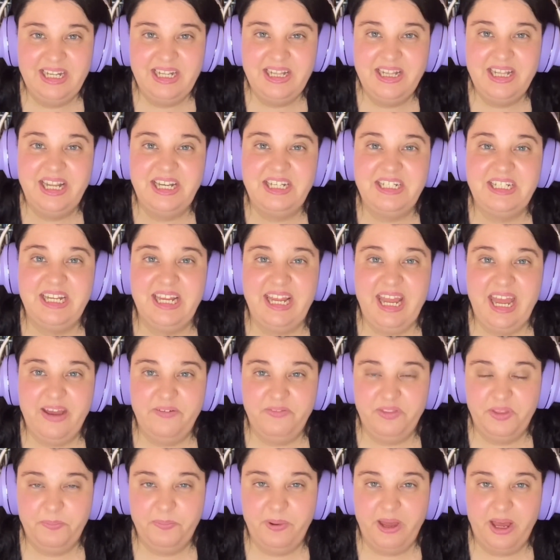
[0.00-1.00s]
that they have
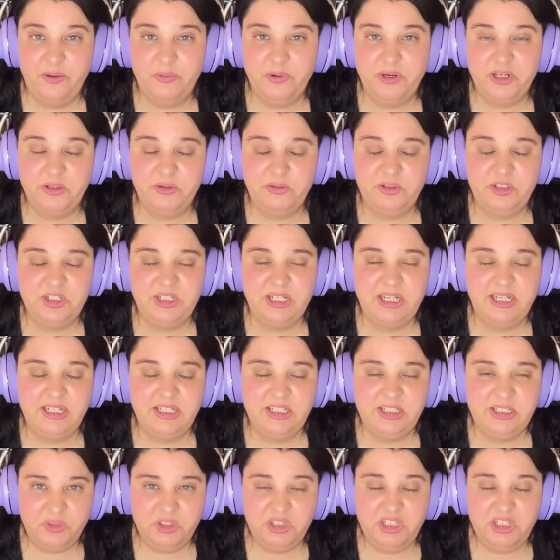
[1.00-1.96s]
the power to change.